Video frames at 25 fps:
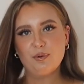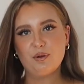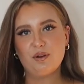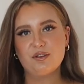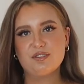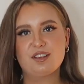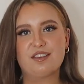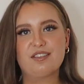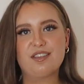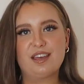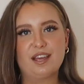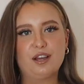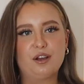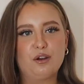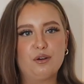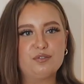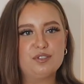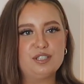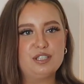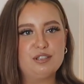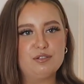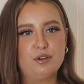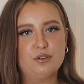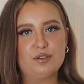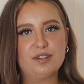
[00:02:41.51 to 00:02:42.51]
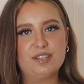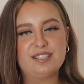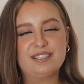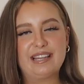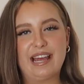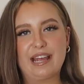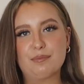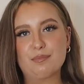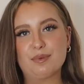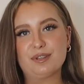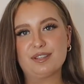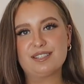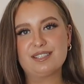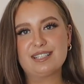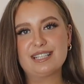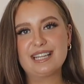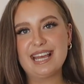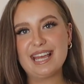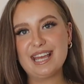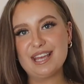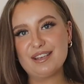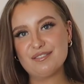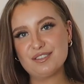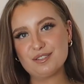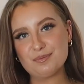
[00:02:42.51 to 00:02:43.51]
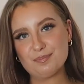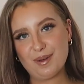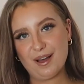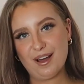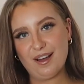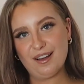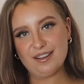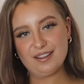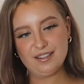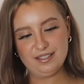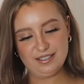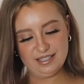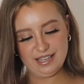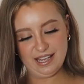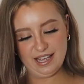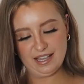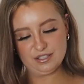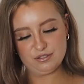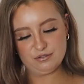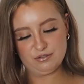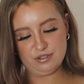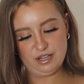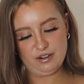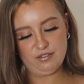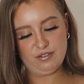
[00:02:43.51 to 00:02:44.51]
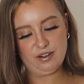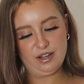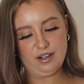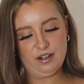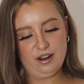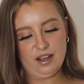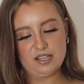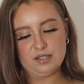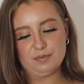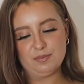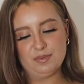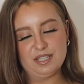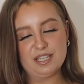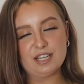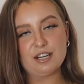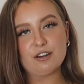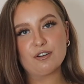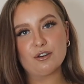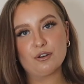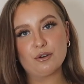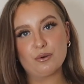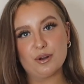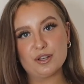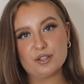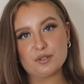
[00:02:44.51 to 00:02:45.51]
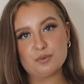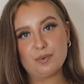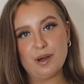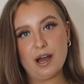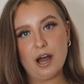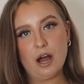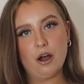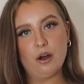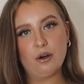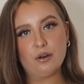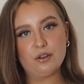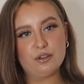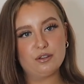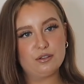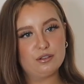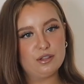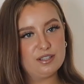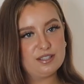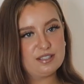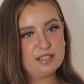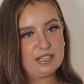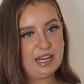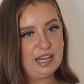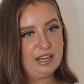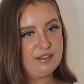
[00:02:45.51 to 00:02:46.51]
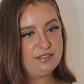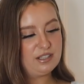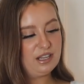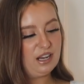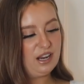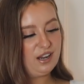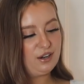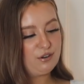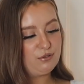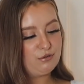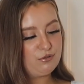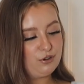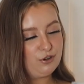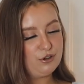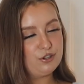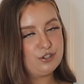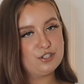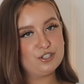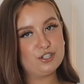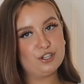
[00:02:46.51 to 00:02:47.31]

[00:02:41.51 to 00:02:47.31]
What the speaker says: because I think obviously you've got the statement sleeves, but yeah, it's really really nice material as well. The sleeves are like ruched.